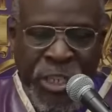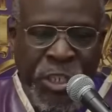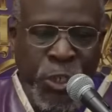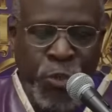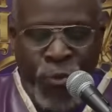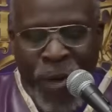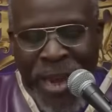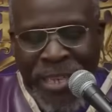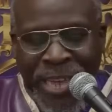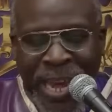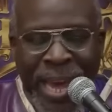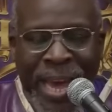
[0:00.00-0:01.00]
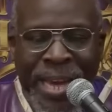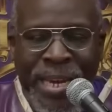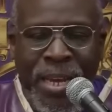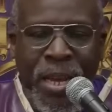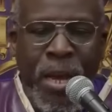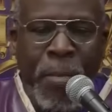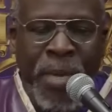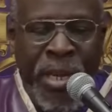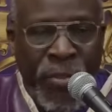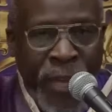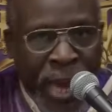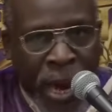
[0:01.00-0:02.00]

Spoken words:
Jesus Christ's head, meaning